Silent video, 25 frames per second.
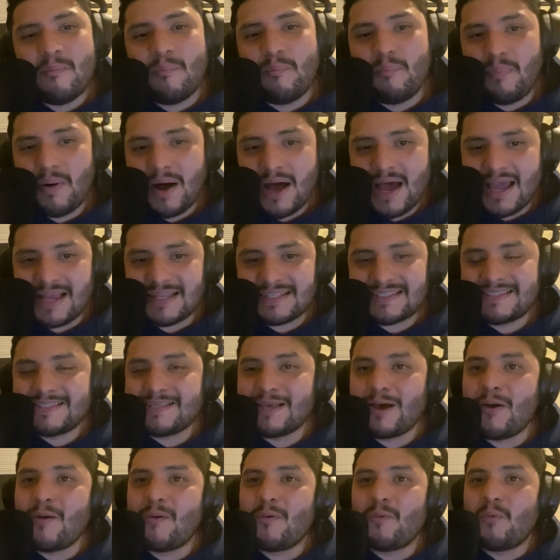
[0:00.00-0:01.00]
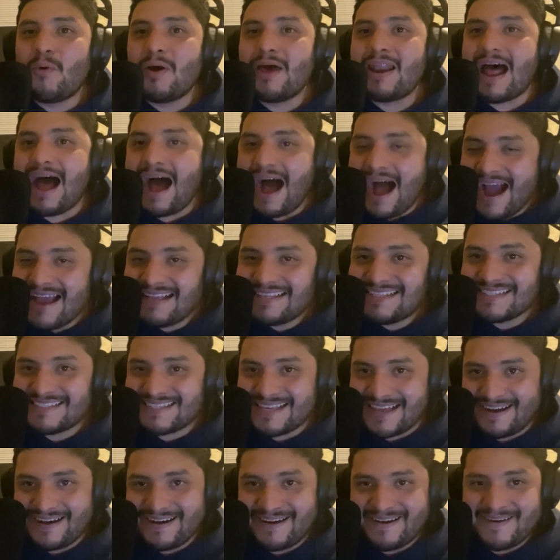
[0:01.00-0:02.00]
But so what I
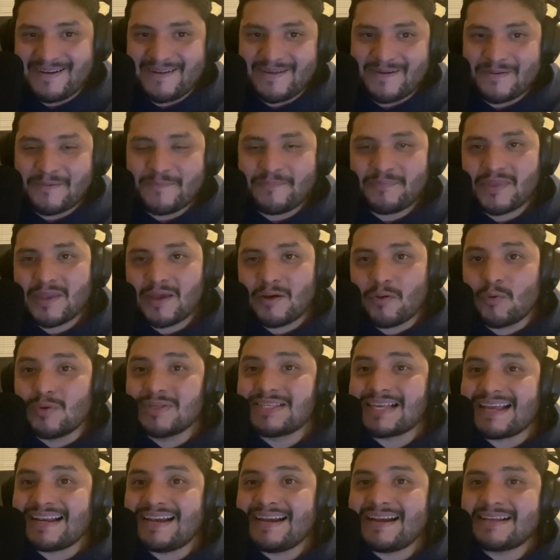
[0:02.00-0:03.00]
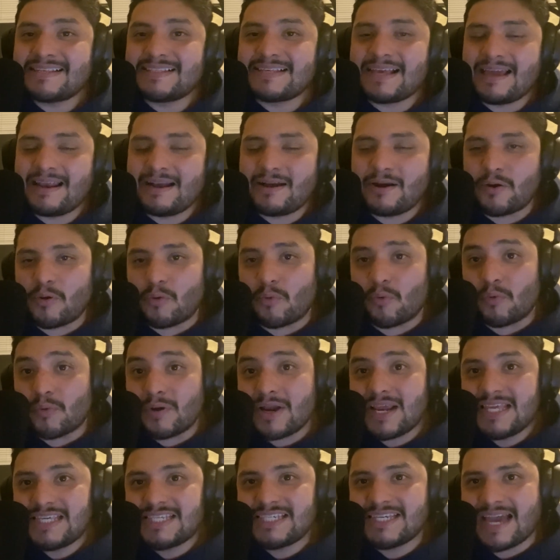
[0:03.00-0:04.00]
decided to do was I decided to
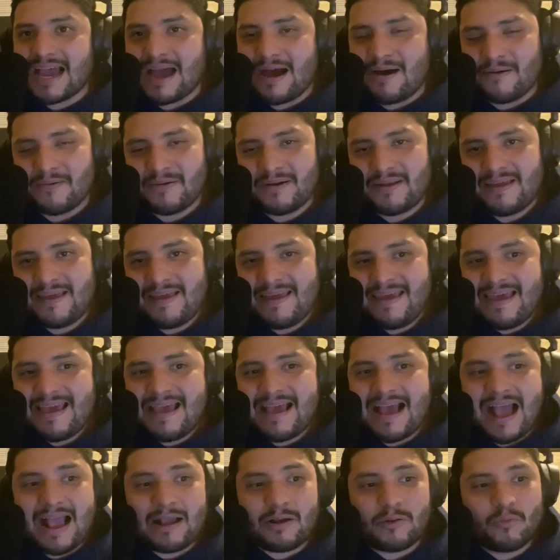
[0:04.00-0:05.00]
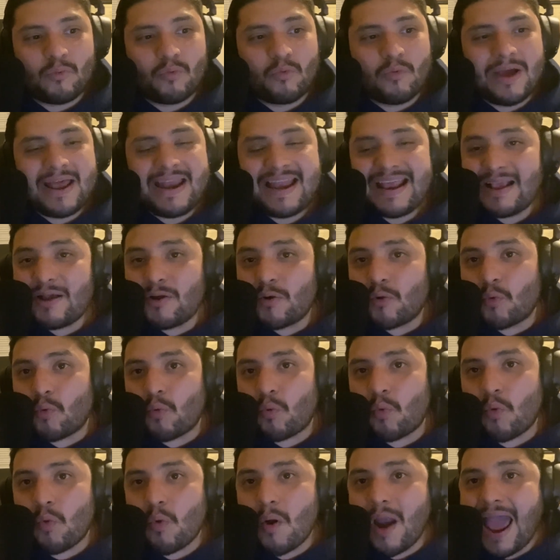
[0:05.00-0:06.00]
reach out. I went and
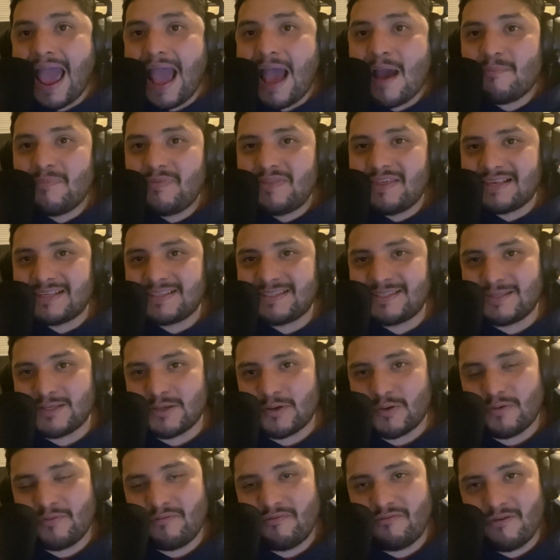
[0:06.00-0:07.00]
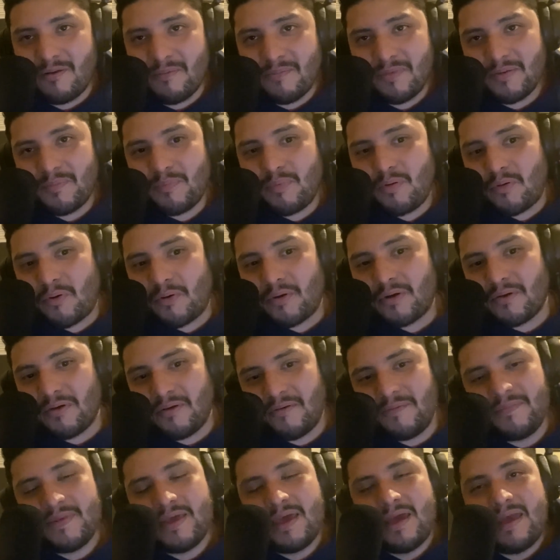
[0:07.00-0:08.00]
grabbed this dude from the
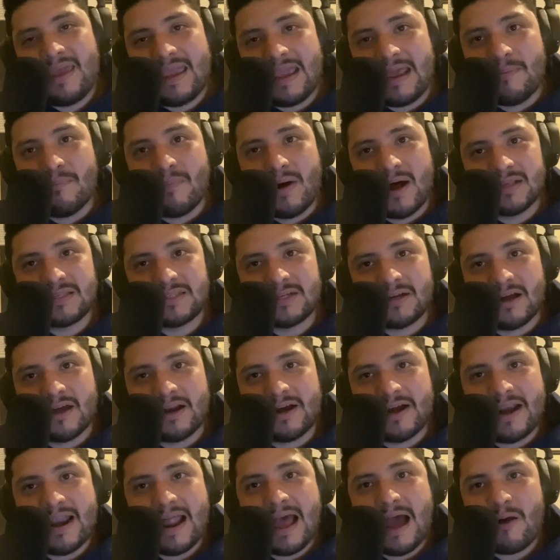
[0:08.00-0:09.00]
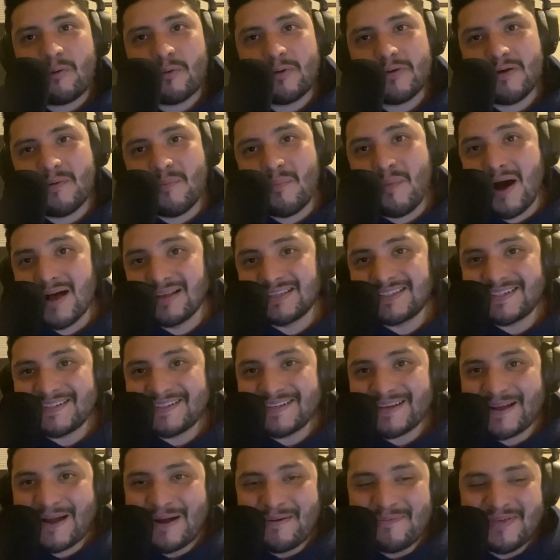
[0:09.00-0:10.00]
portal in Monster Hunter Now, where the
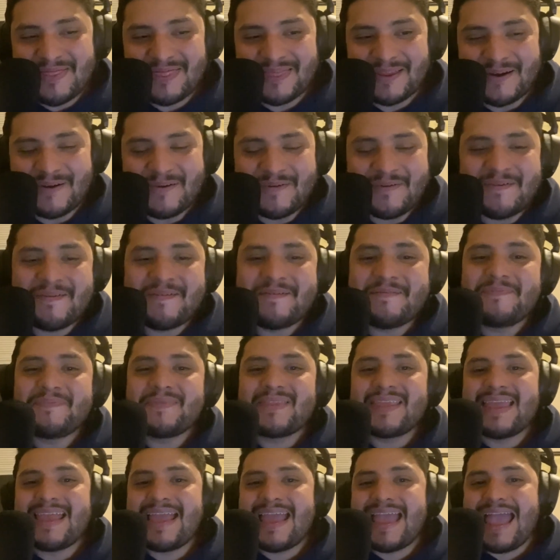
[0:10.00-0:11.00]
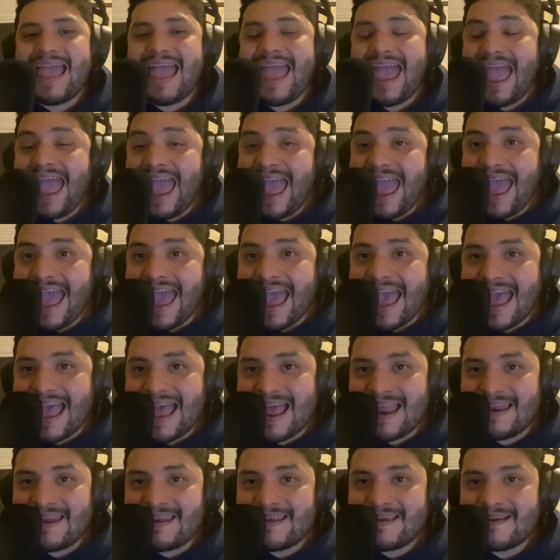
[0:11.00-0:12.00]
monsters are coming through,
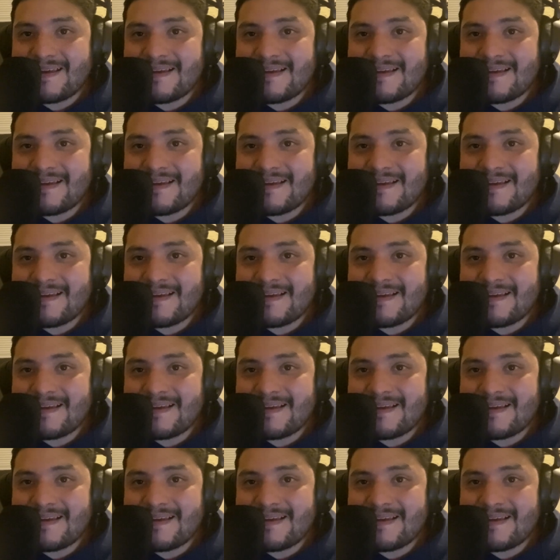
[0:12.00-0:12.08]
and